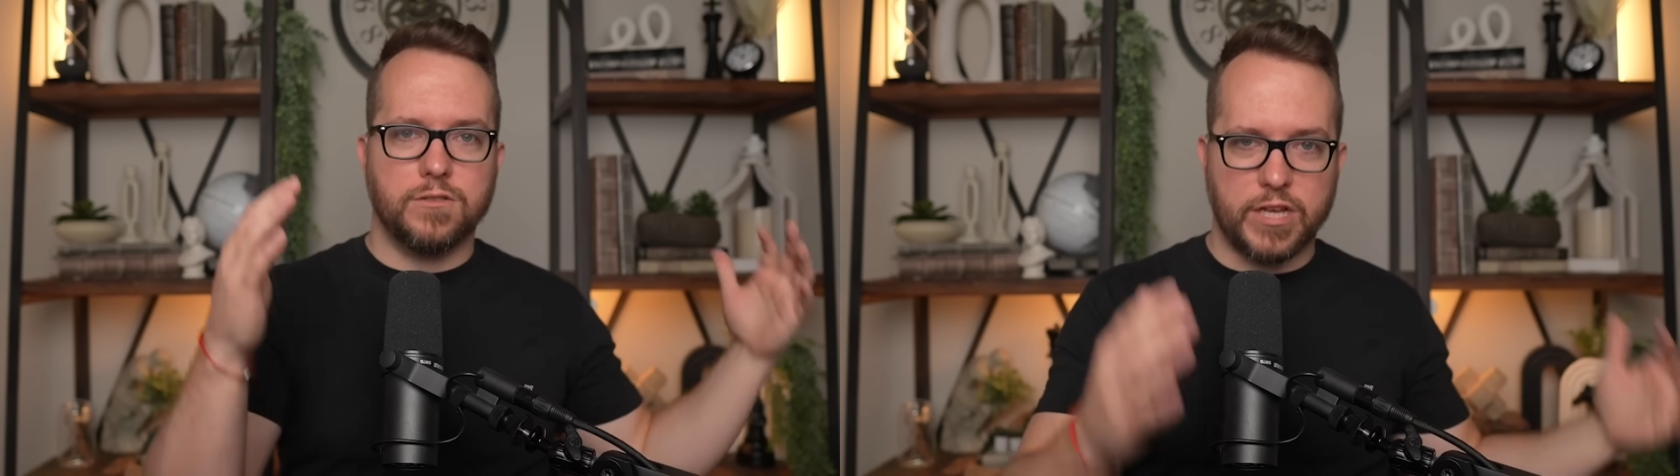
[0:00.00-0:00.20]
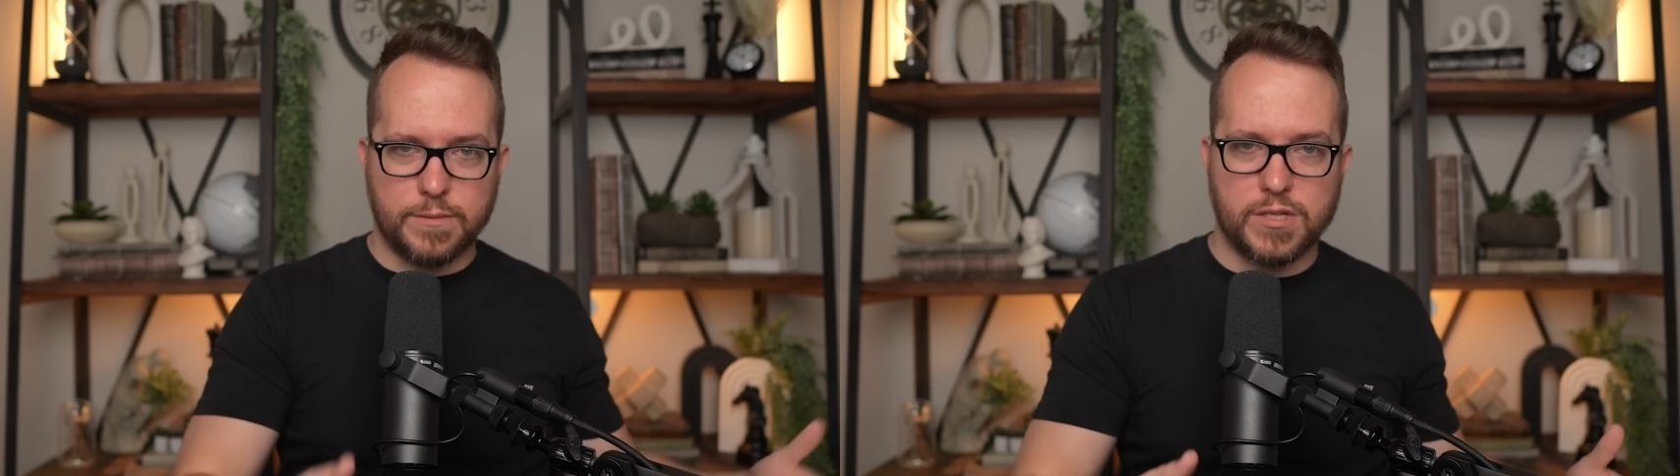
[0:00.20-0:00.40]

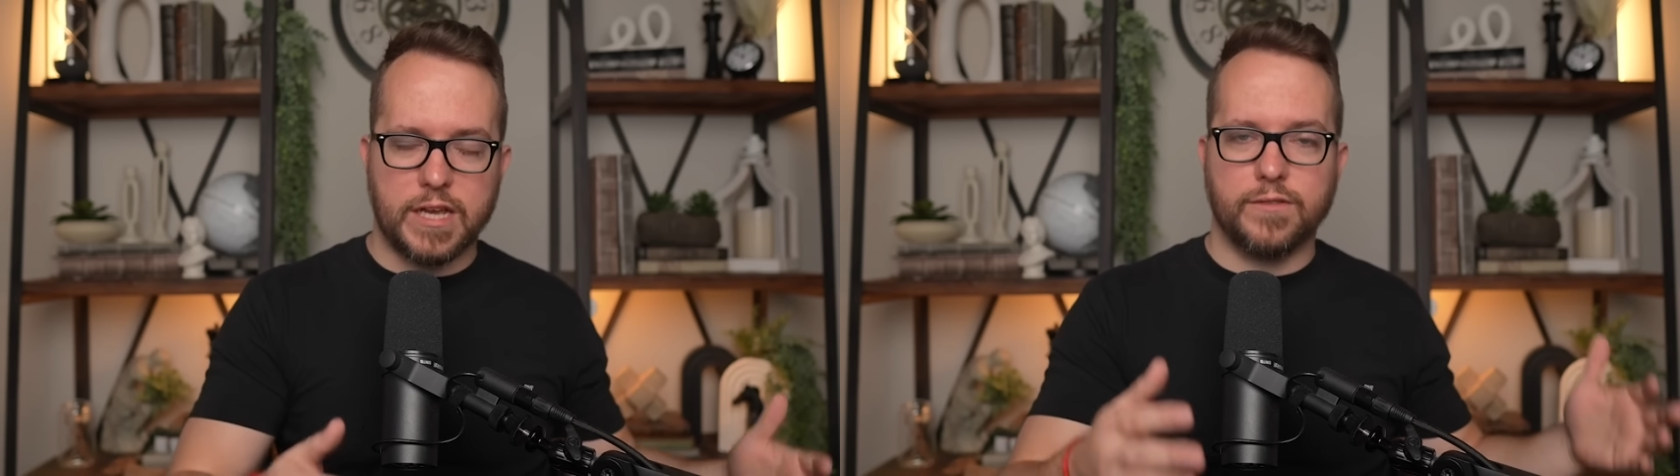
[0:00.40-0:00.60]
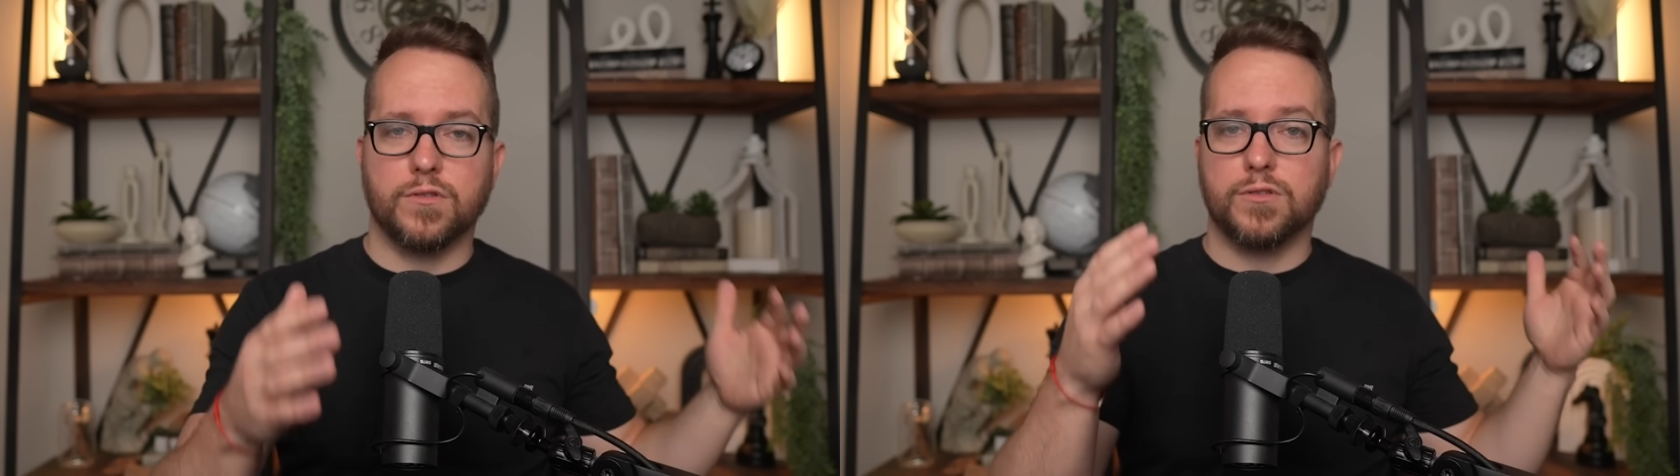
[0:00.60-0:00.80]
James
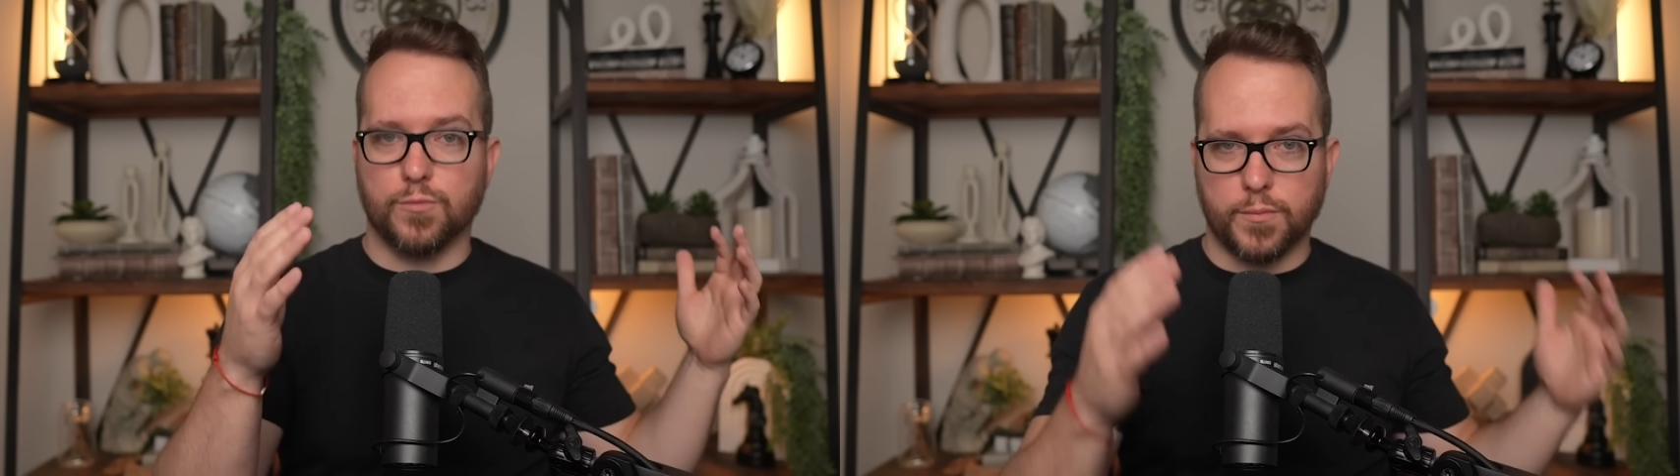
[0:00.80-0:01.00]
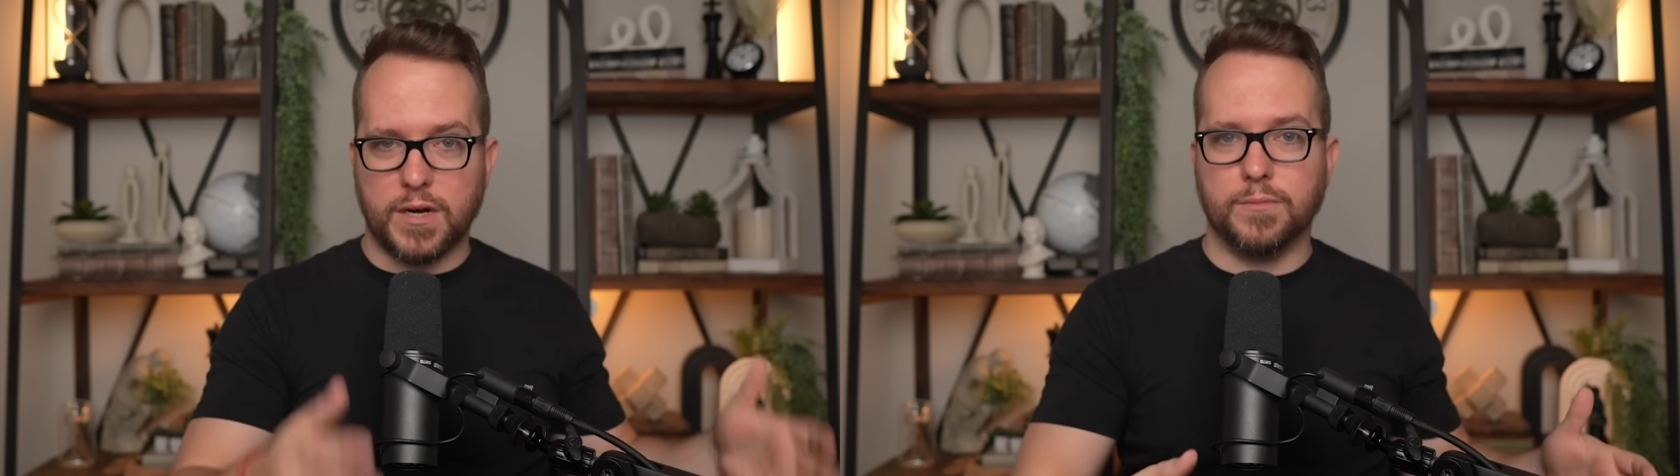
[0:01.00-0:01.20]
Lankford, the
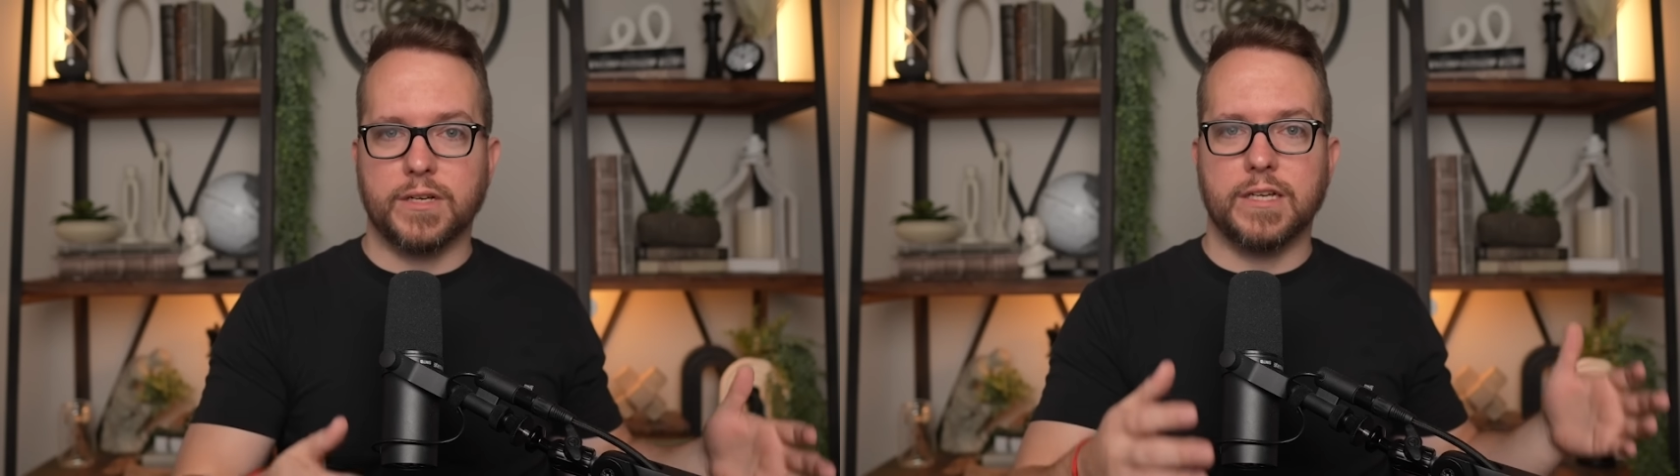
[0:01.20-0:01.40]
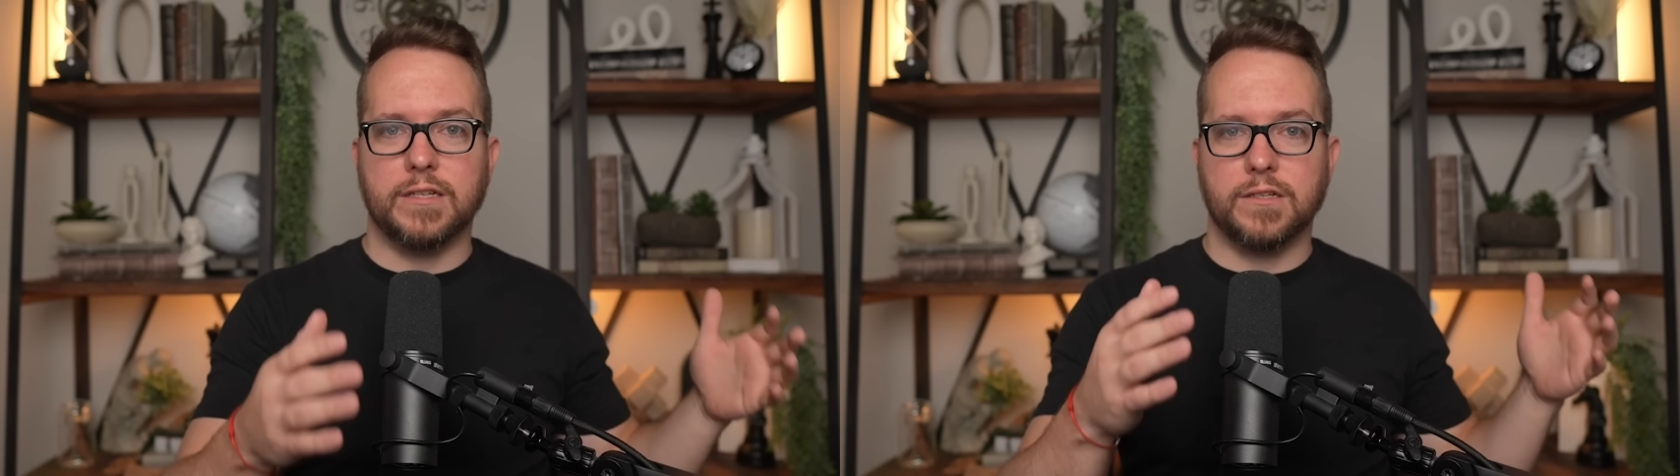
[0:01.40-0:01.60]

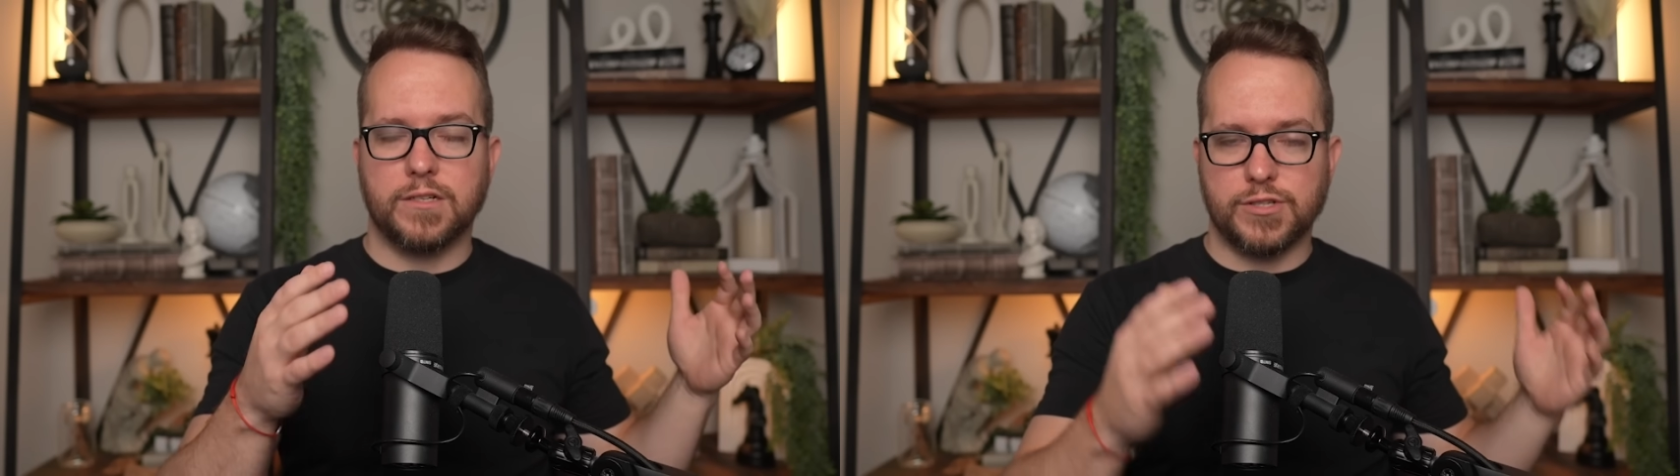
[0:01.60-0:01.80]
Republican,